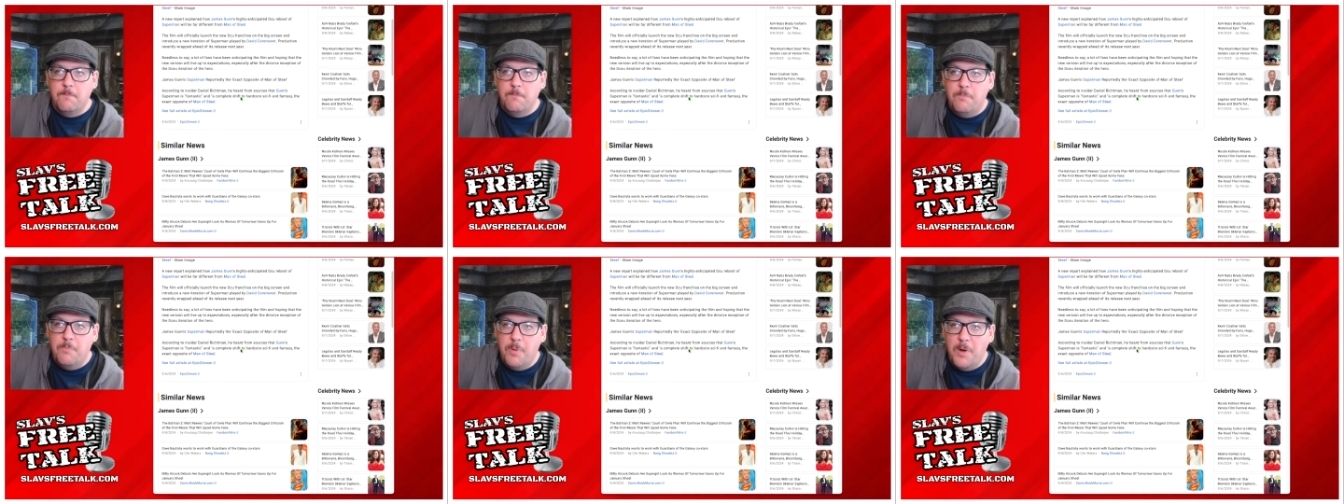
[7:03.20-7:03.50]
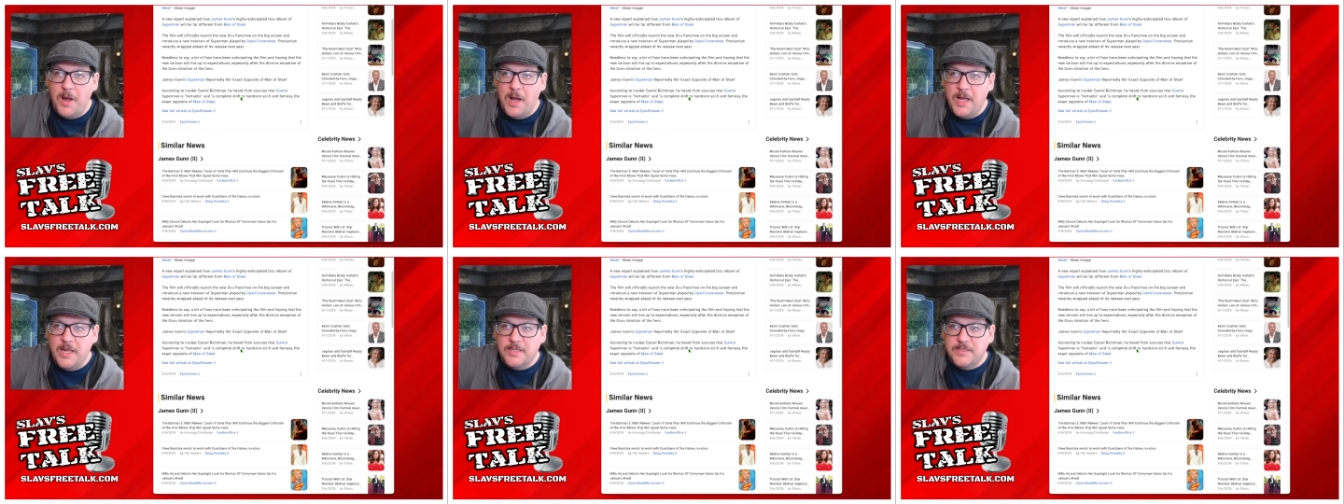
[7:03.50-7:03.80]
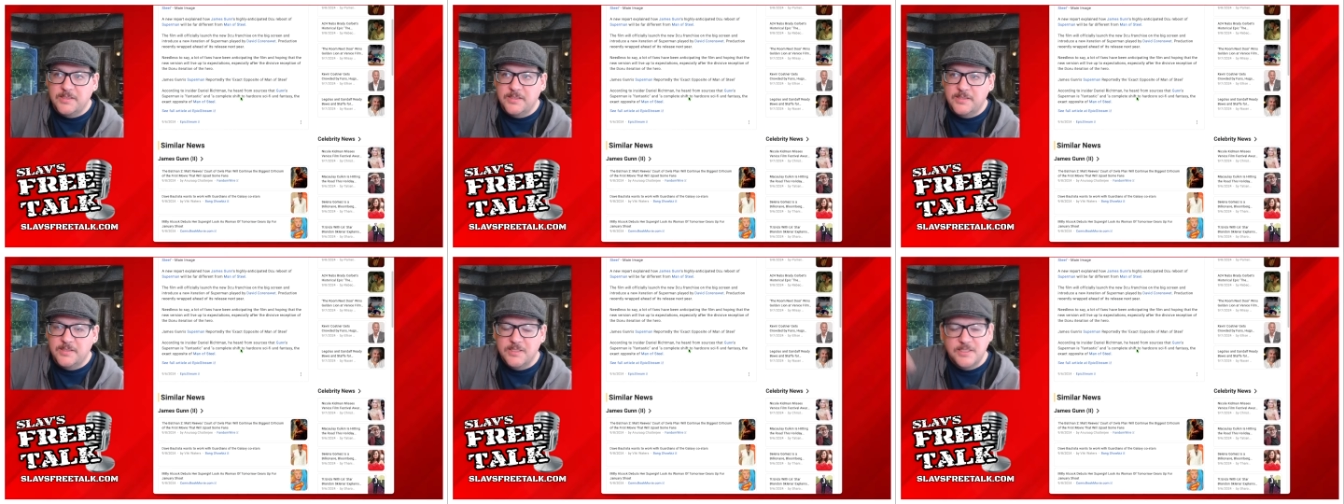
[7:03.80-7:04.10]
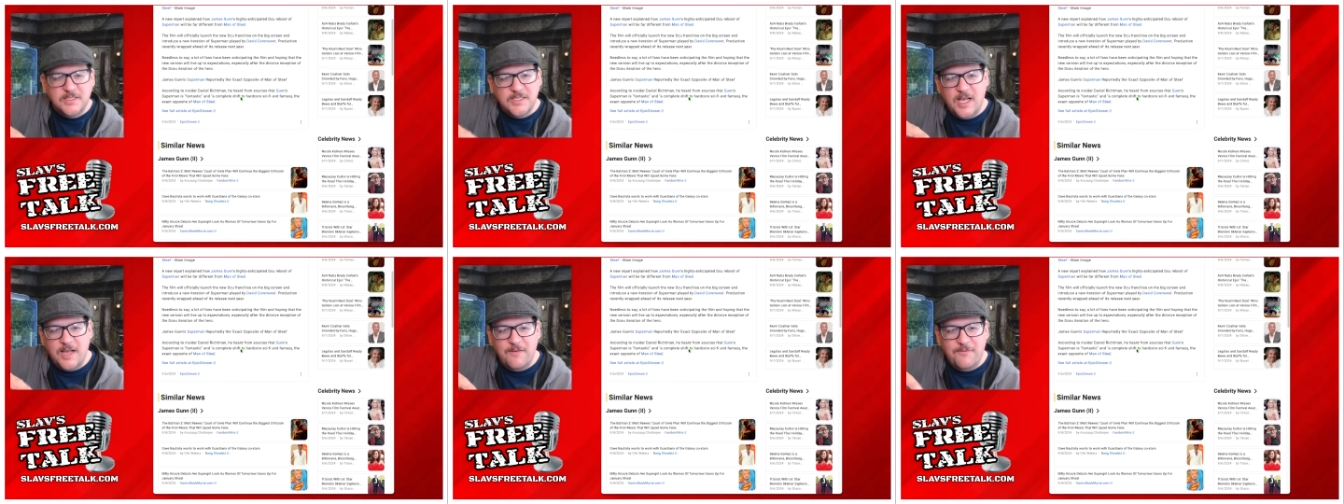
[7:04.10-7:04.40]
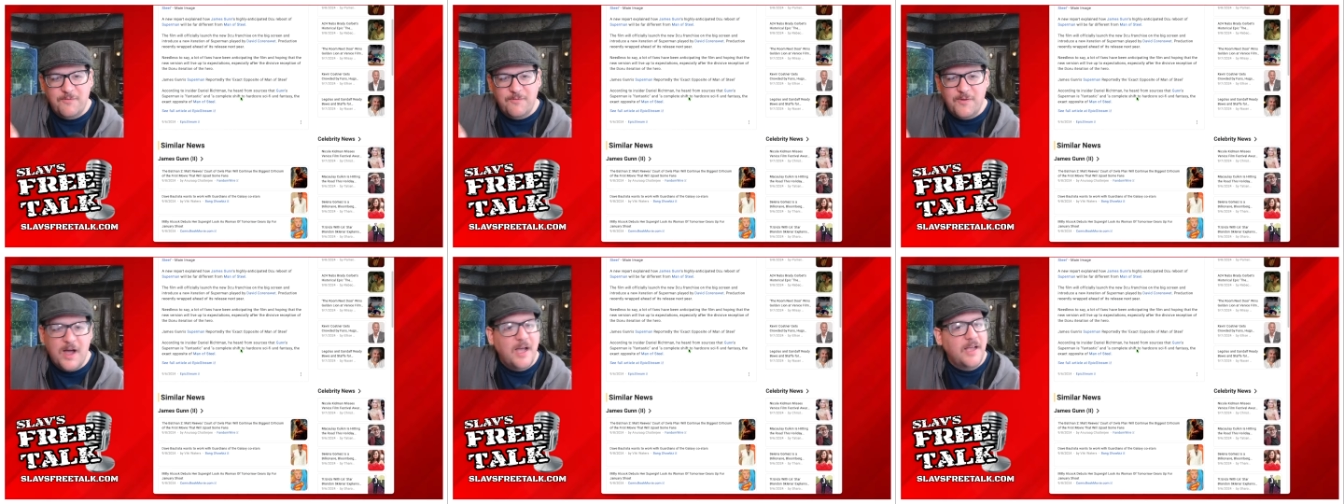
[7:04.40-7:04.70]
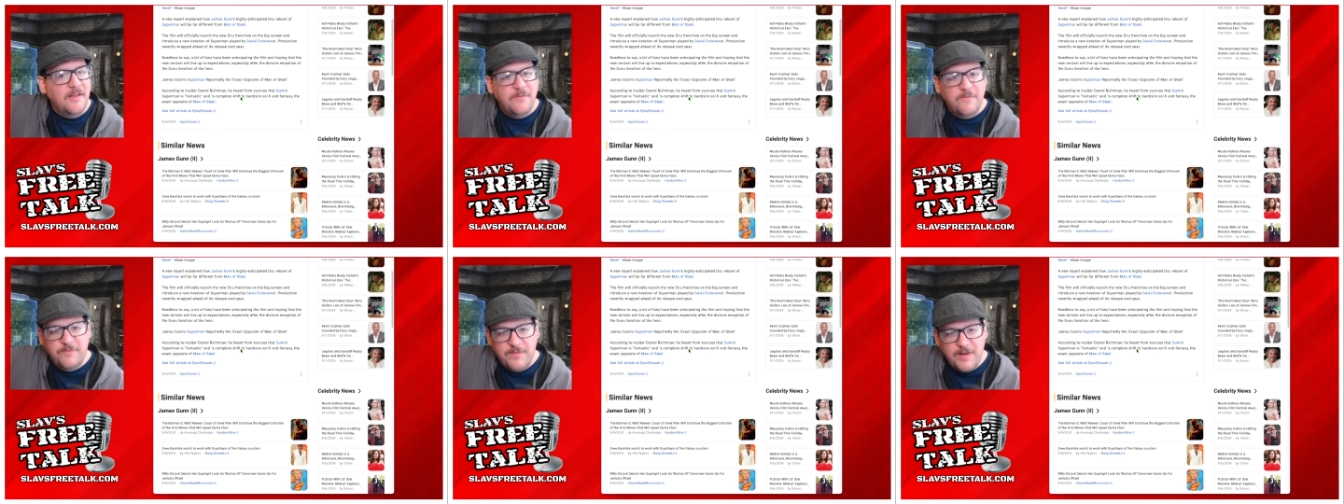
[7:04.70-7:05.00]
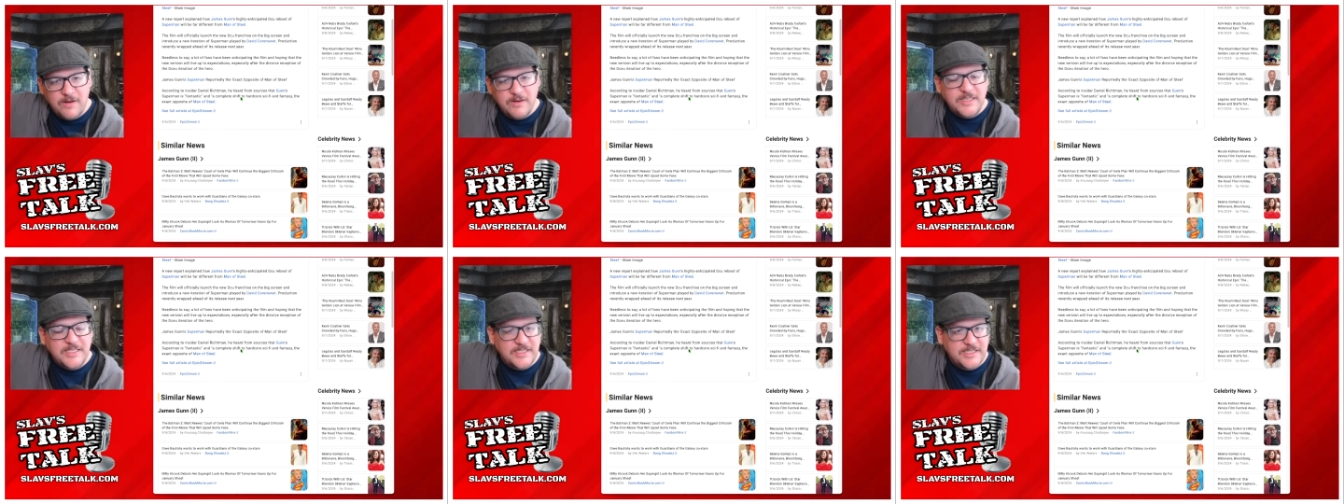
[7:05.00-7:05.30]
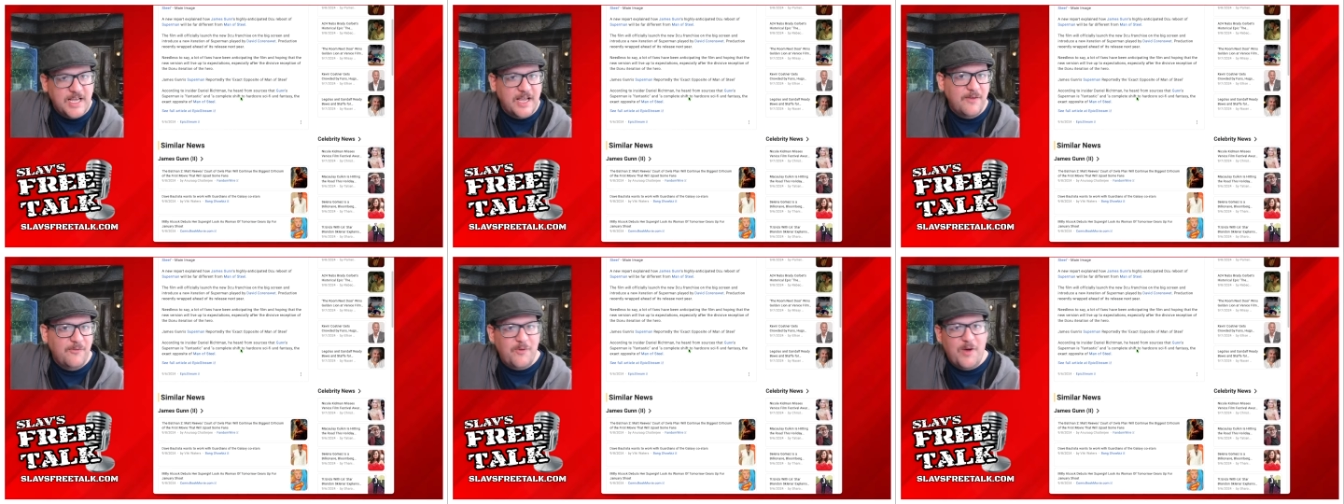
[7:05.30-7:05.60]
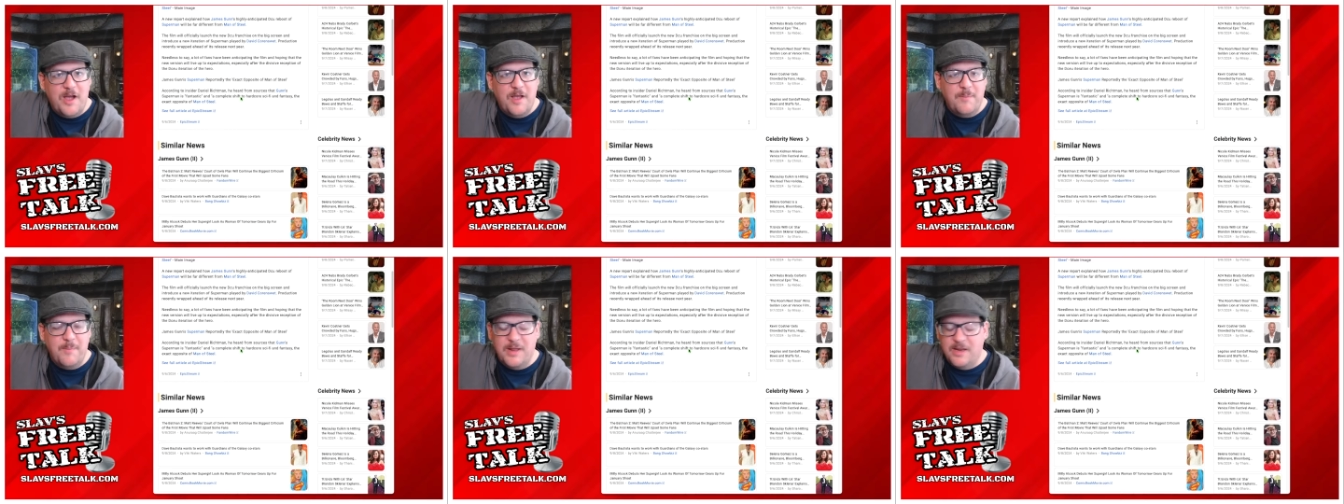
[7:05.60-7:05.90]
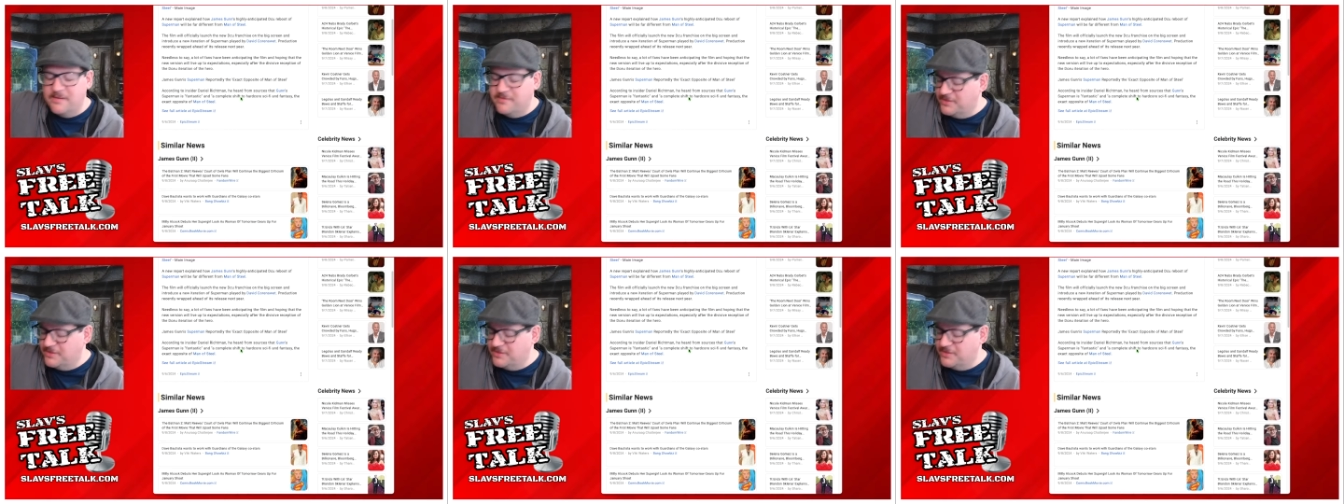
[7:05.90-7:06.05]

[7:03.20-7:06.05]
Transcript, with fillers: But the sci fi, very sci fi Man